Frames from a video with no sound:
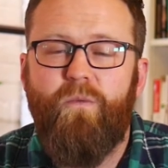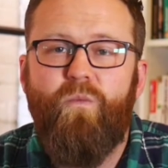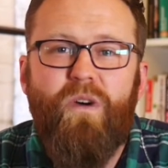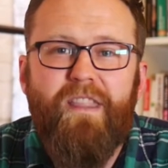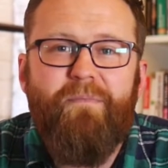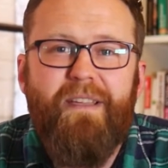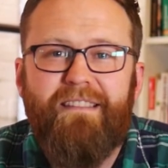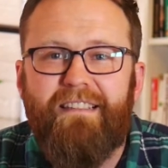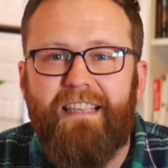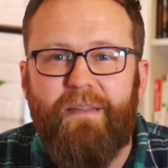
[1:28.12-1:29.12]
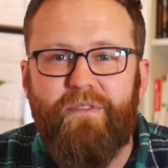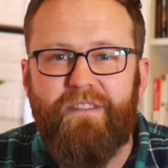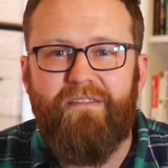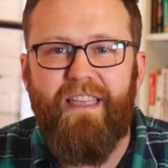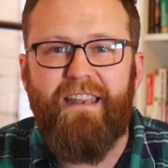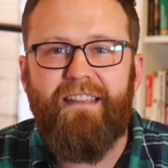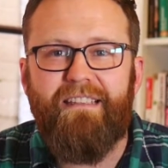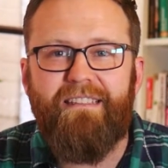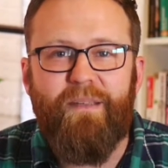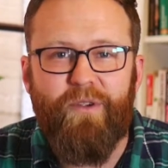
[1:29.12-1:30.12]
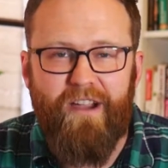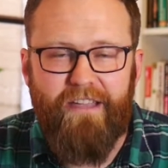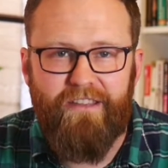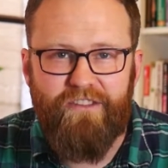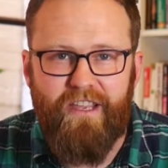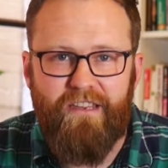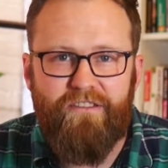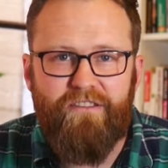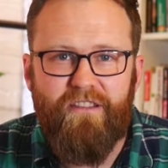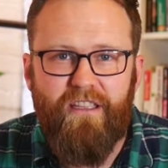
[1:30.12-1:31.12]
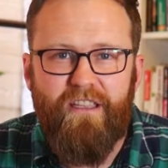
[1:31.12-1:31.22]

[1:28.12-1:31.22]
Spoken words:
One of the best examples of that is demographic change.